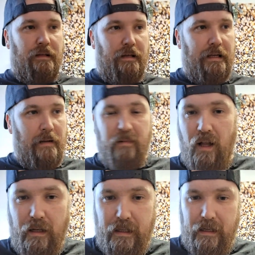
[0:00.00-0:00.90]
And I
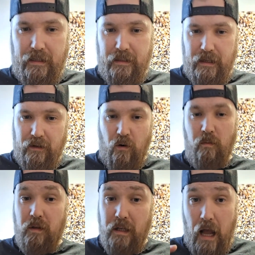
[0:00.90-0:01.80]
plug it in, and
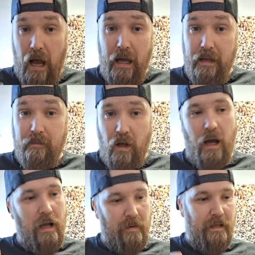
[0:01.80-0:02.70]
normally
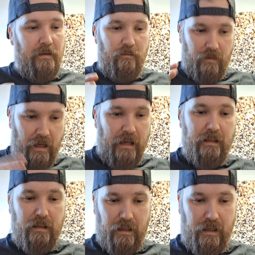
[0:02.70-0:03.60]

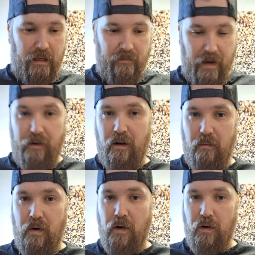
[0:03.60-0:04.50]
yes, the Invader
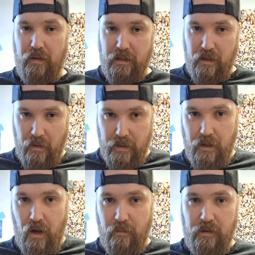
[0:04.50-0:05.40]
humbucker that's on the
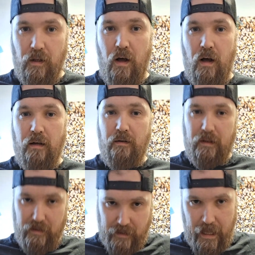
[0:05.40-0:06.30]
Tom DeLonge,
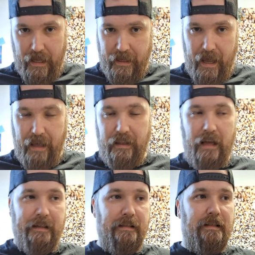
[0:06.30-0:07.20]
aka
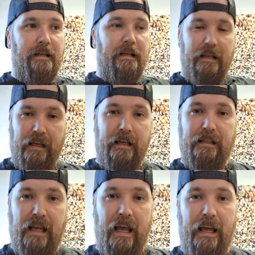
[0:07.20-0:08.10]
Lettuce,
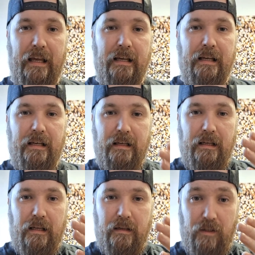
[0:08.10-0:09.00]
is a
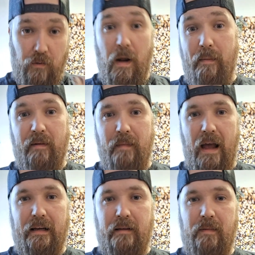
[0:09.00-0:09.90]
ceramic
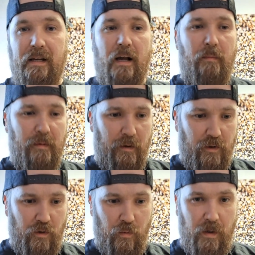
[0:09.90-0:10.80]
magnet pickup, but there's
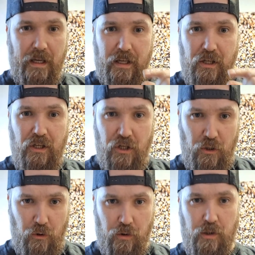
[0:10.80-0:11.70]
3
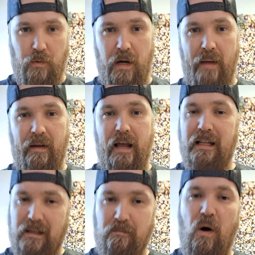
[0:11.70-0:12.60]
huge ceramic, and
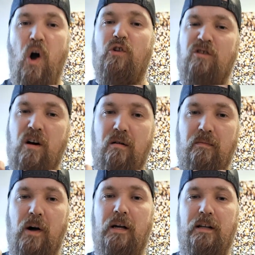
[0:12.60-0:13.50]
it's a modern
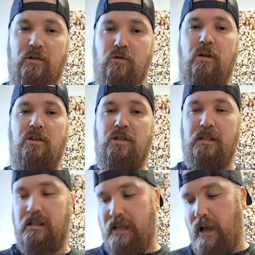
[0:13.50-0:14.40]
humbucking, crunching
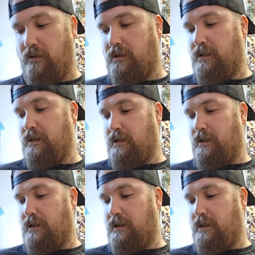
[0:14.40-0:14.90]
sound.